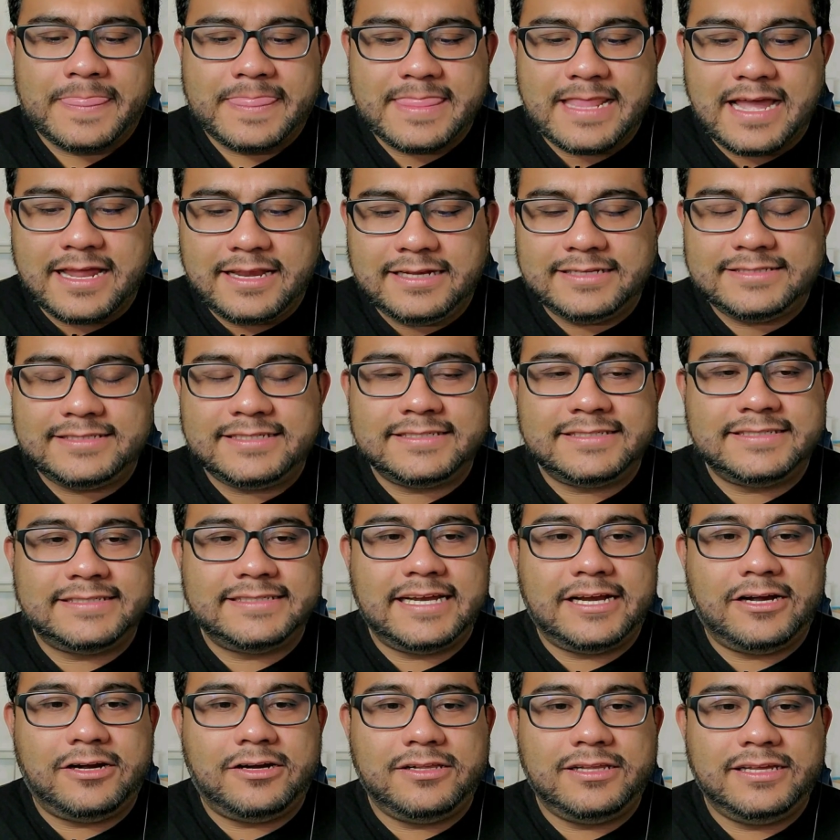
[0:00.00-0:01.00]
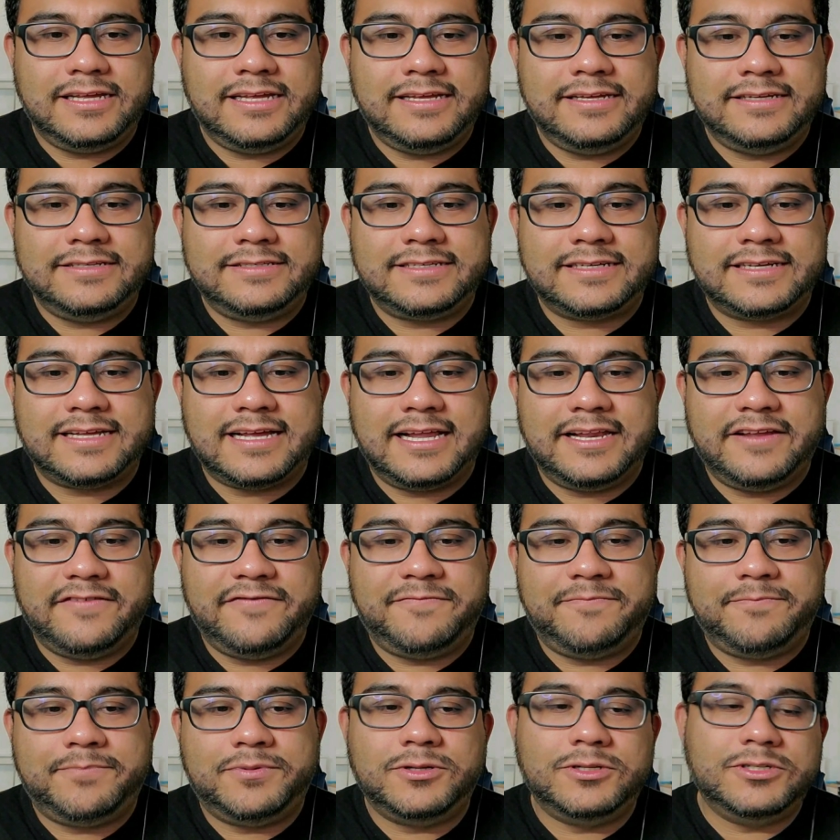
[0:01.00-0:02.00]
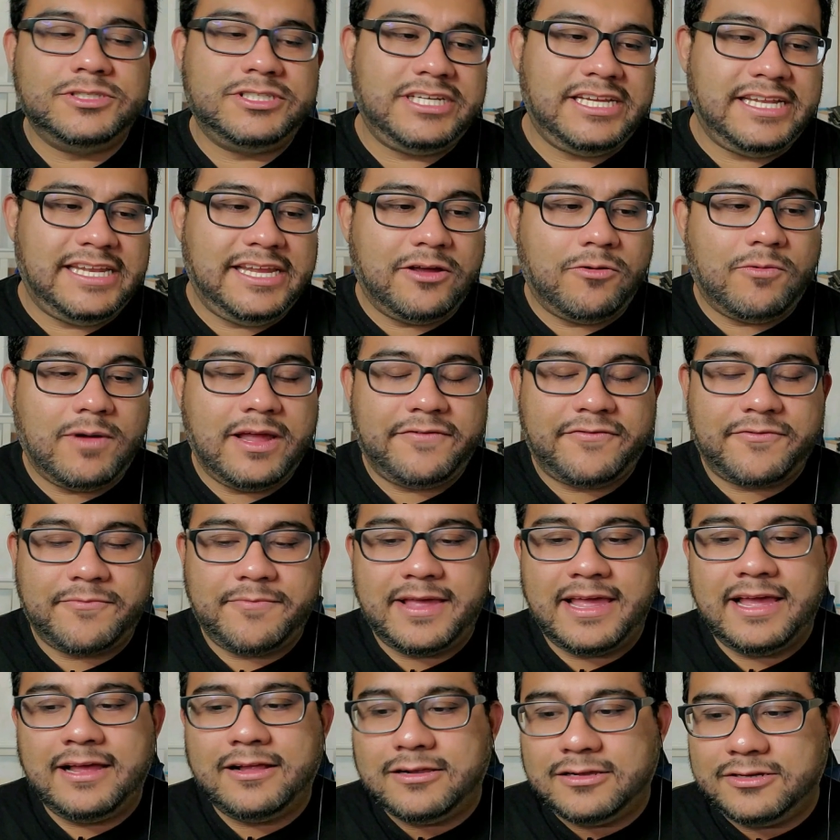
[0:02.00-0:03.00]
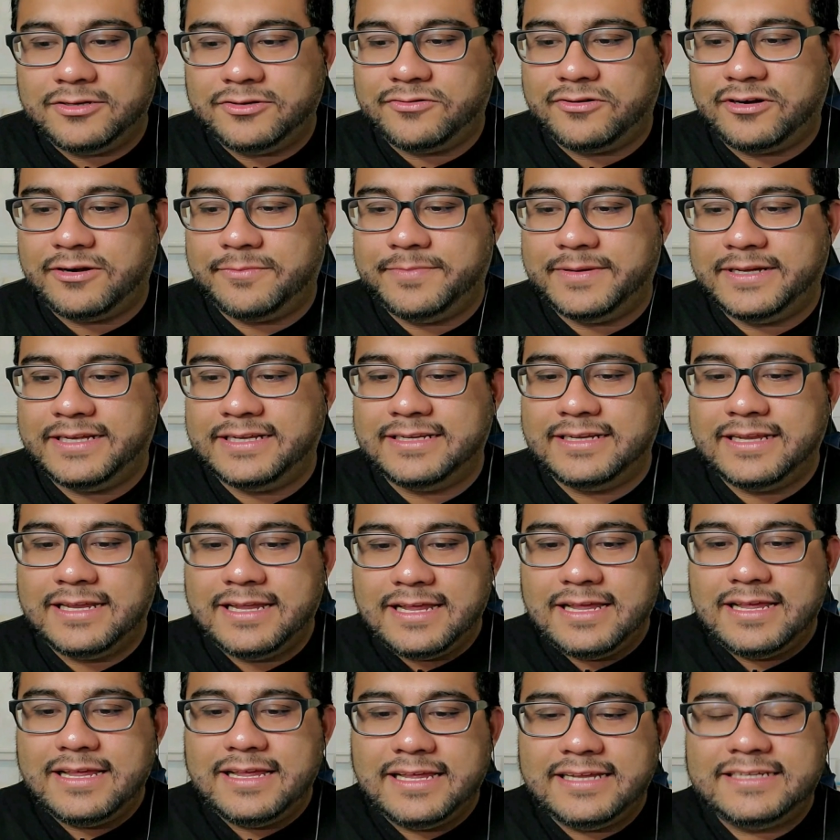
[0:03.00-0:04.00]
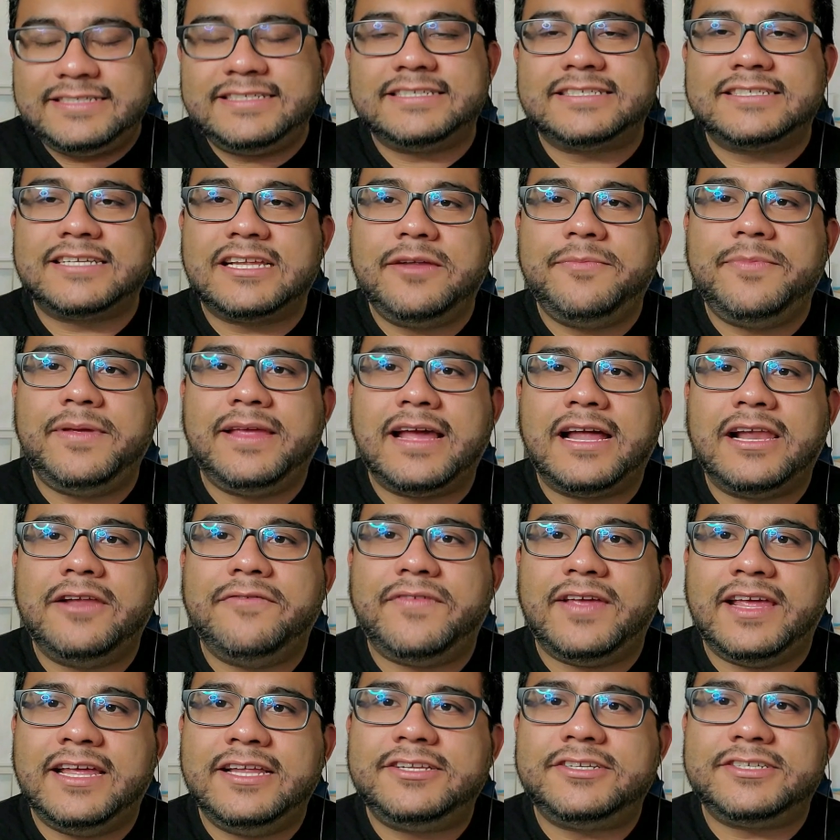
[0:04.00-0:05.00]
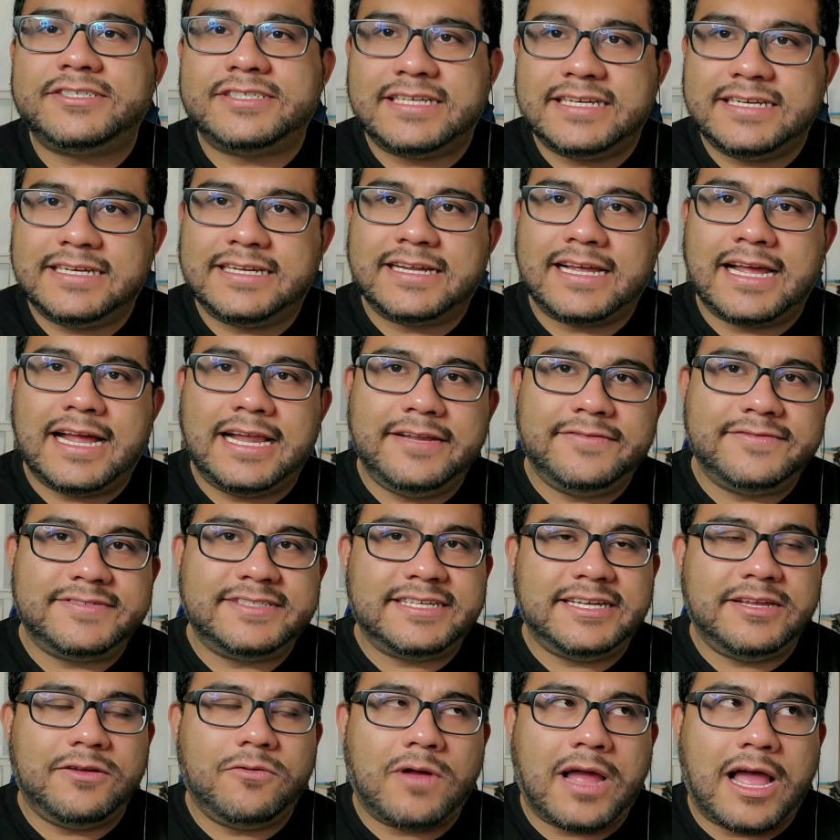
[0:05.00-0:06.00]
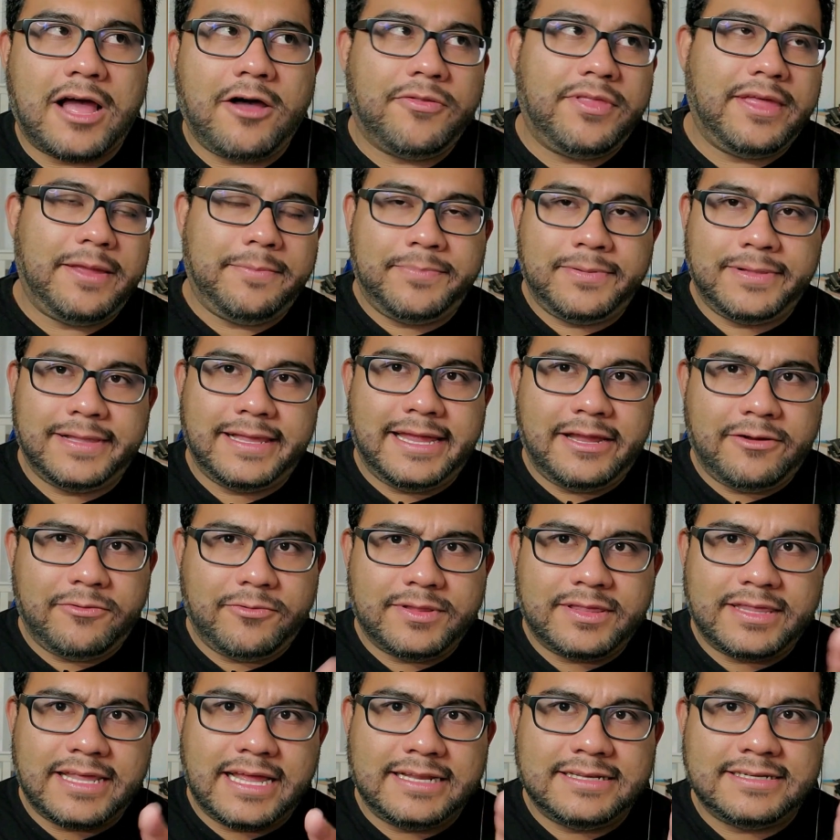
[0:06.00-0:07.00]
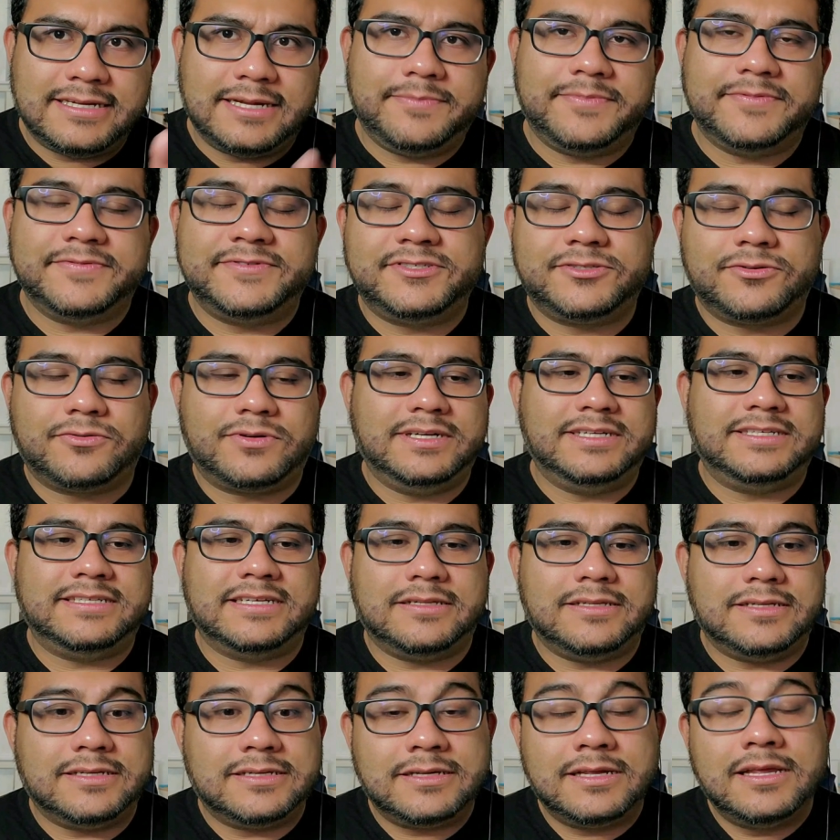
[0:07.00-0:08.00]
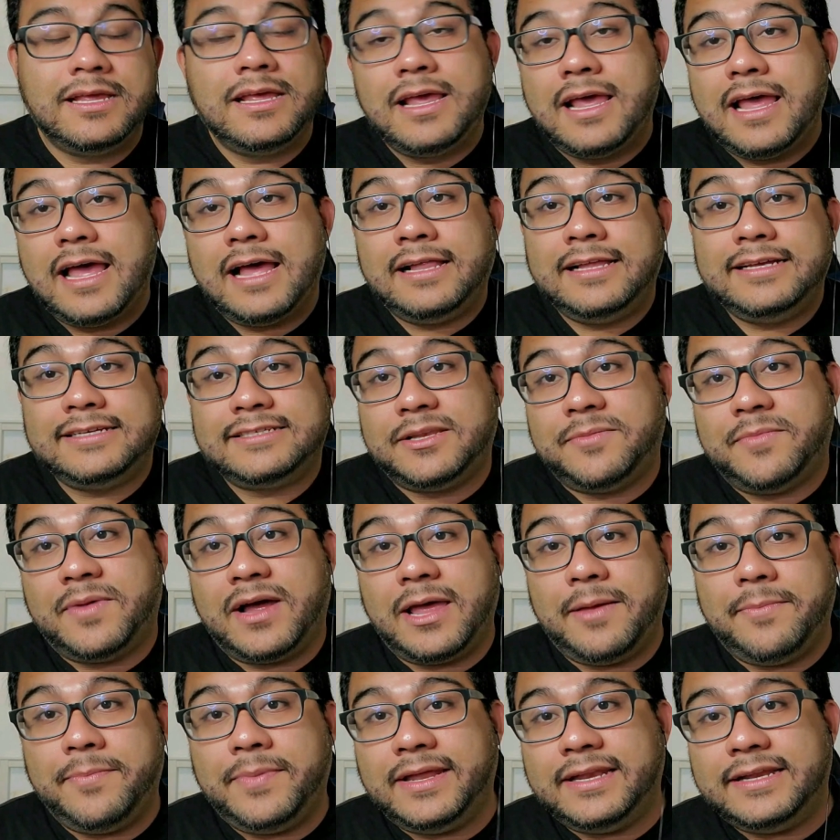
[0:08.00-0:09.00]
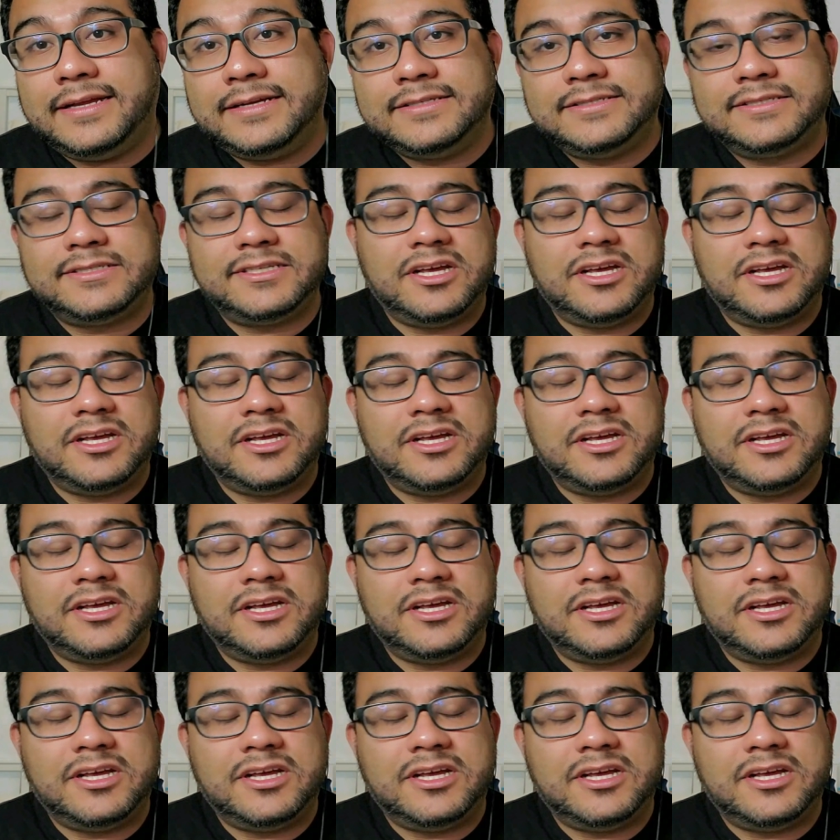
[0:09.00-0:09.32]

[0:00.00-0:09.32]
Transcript: Not necessarily to kind of pull Chidi away from Eleanor, but it's just going to be kind of interesting to kind of see how they play with that type of storytelling, at least in my opinion.